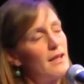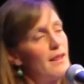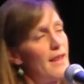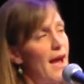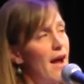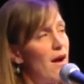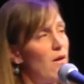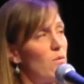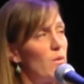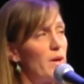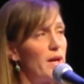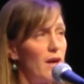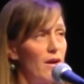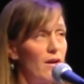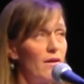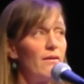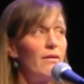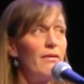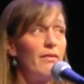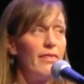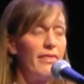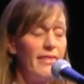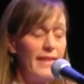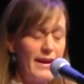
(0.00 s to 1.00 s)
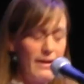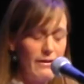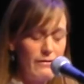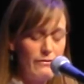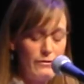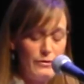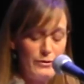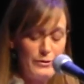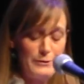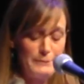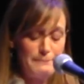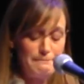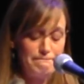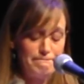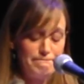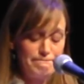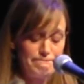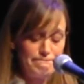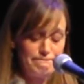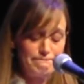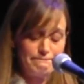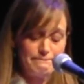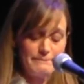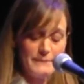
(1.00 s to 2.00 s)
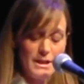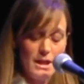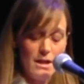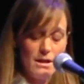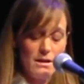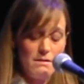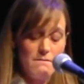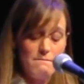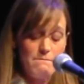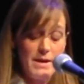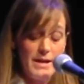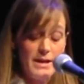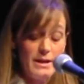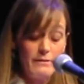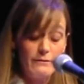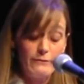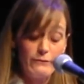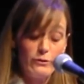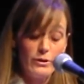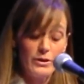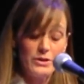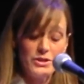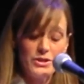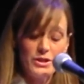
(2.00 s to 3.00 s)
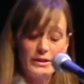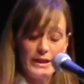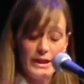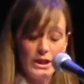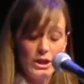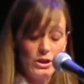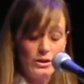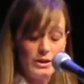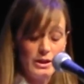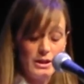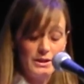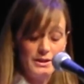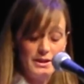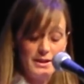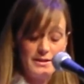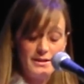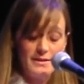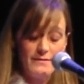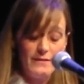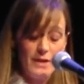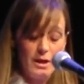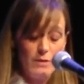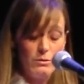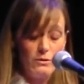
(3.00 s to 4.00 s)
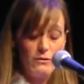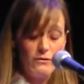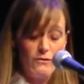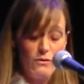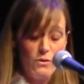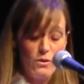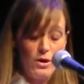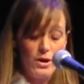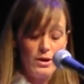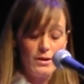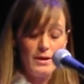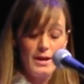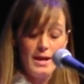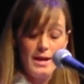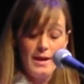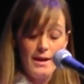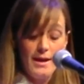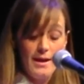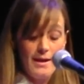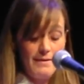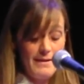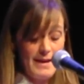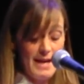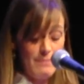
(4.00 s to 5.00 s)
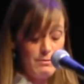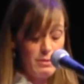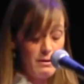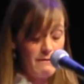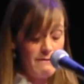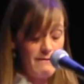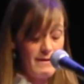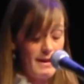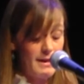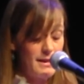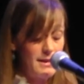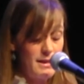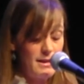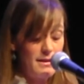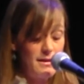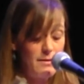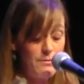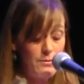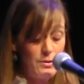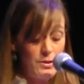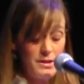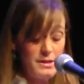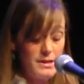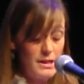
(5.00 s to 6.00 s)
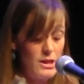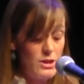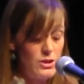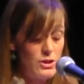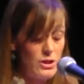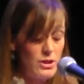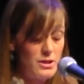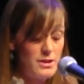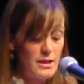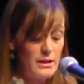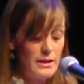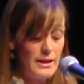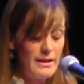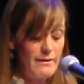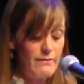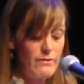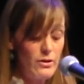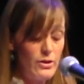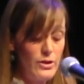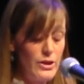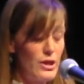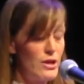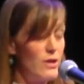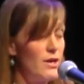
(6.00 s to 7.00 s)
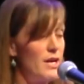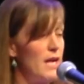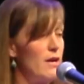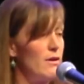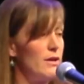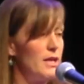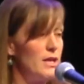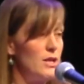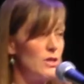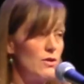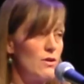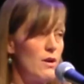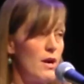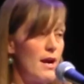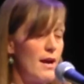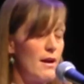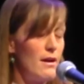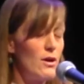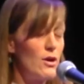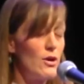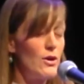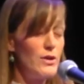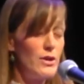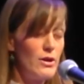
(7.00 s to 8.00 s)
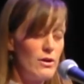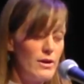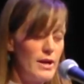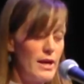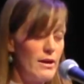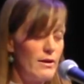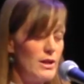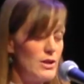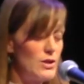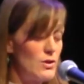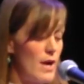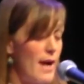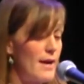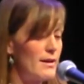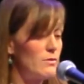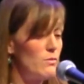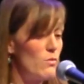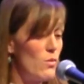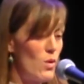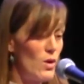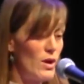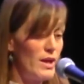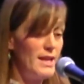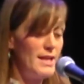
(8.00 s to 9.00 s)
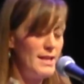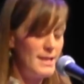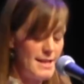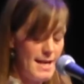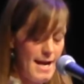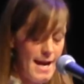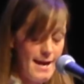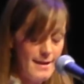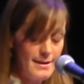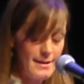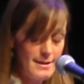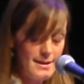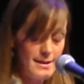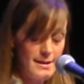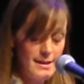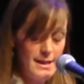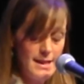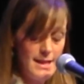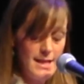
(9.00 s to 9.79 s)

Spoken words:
To that we are thankful. But unfortunately, her illness fell before they had perfected the procedure to leave her urinary tract more intact,